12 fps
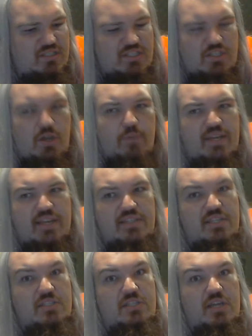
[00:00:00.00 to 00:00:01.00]
stopped
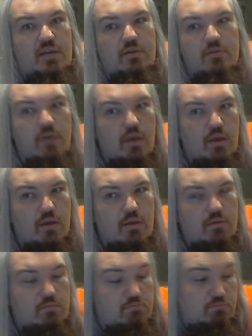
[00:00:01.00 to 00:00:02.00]
existing.
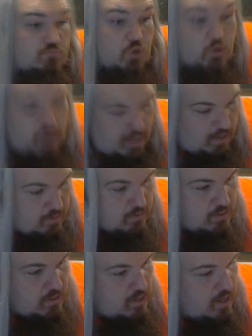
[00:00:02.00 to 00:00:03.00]
Okay.
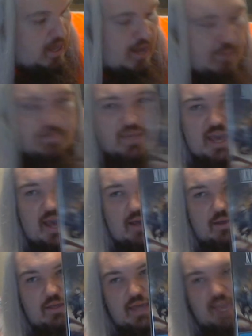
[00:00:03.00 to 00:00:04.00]

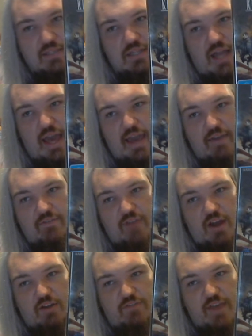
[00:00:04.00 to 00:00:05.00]
Yeah. Kingsglaive,
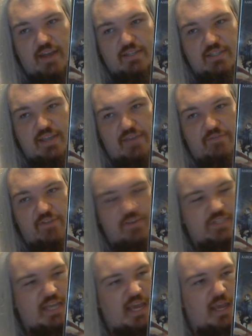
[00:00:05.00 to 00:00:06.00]
Final Fantasy
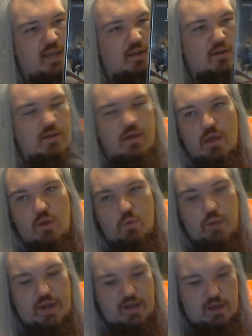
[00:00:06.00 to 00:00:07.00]
15,
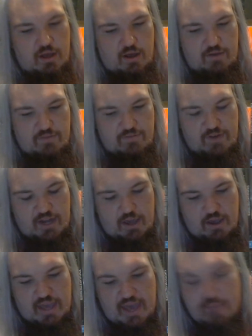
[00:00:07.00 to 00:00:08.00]
winner of the
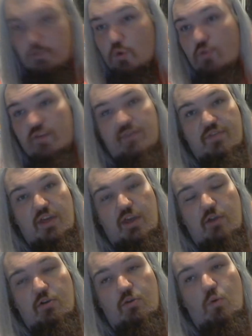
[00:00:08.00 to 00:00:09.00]
Video Game Movie of the
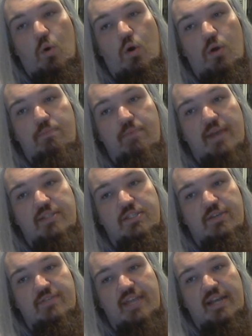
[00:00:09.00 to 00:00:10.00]
Year Award, Best
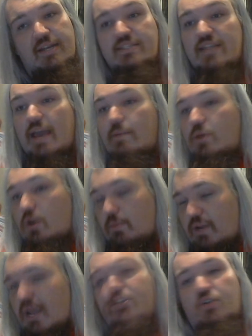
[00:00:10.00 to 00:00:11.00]
You've Seen Entertainment
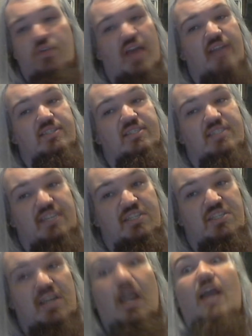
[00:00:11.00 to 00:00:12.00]
Nominee,
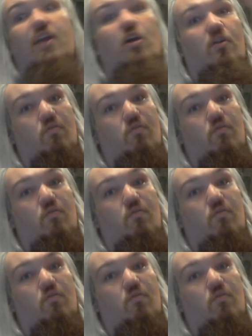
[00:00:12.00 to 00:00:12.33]
2016. I got it